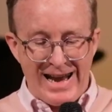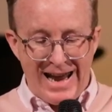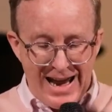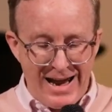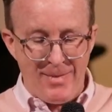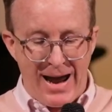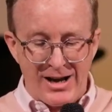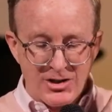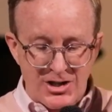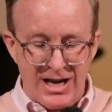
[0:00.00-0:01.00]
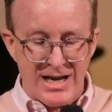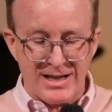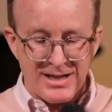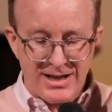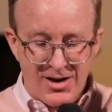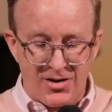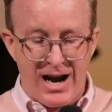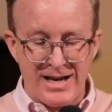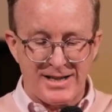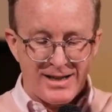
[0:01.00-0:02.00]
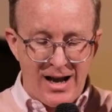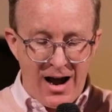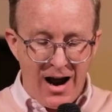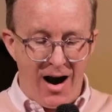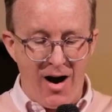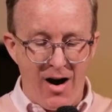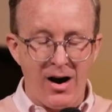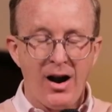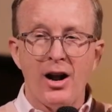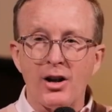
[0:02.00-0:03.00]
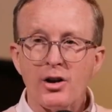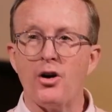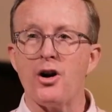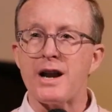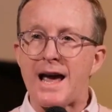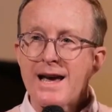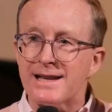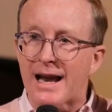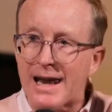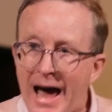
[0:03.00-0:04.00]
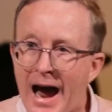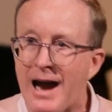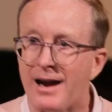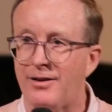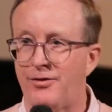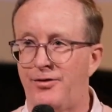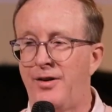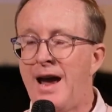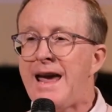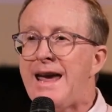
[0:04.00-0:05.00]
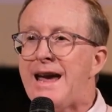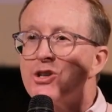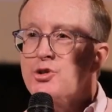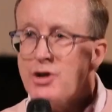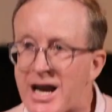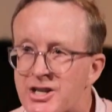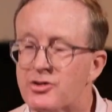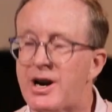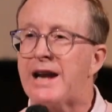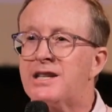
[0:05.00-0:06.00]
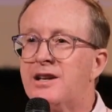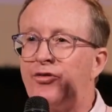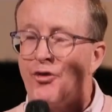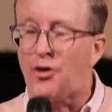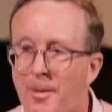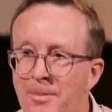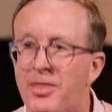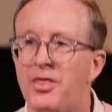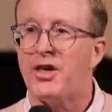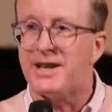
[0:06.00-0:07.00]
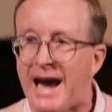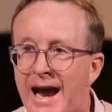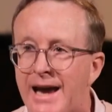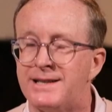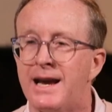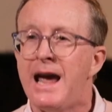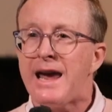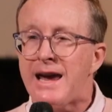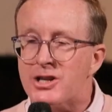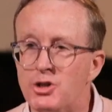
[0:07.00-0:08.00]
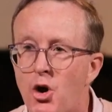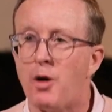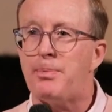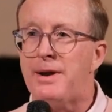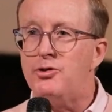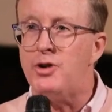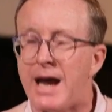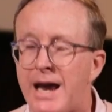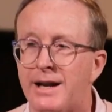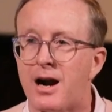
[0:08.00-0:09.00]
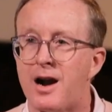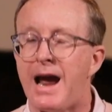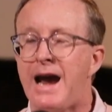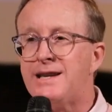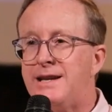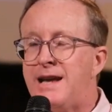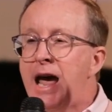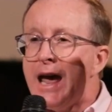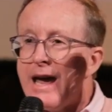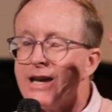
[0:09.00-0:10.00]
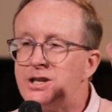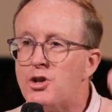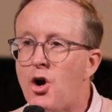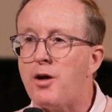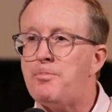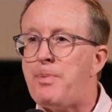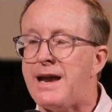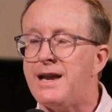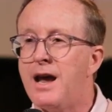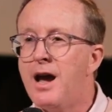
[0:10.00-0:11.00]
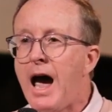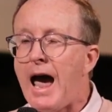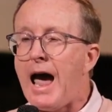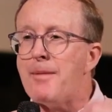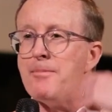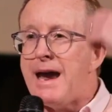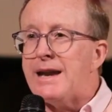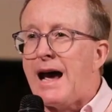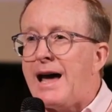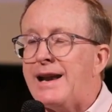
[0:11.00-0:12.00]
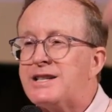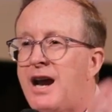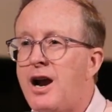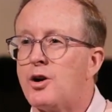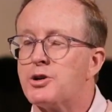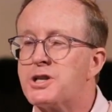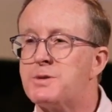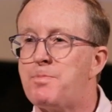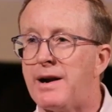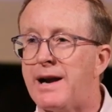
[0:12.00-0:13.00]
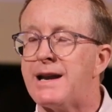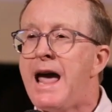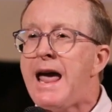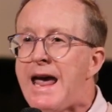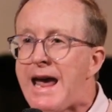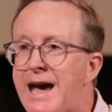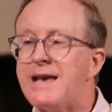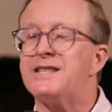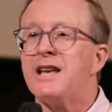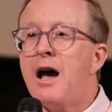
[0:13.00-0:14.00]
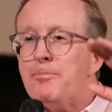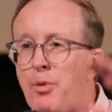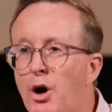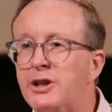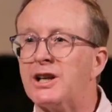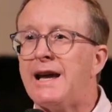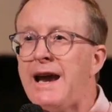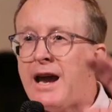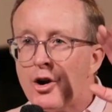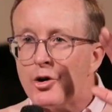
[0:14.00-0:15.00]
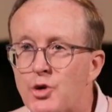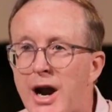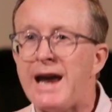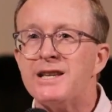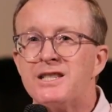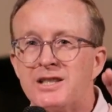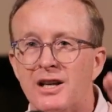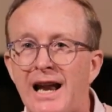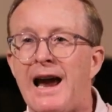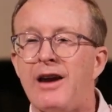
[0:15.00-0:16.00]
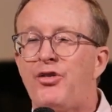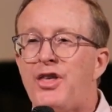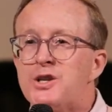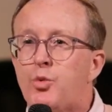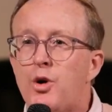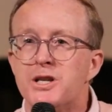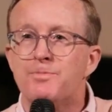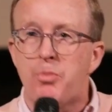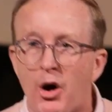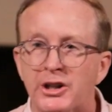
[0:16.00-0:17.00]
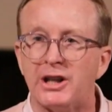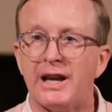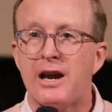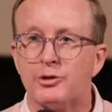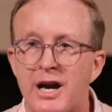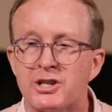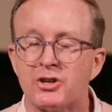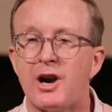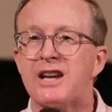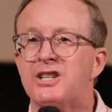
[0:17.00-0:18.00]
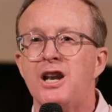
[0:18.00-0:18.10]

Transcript: Amen. Jesus Christ, our Lord, is alive. He is resurrected from the dead. He has not been reincarnated. He has not been uh, made an eternal spirit. He is bodily raised to life. This was bodily resurrection.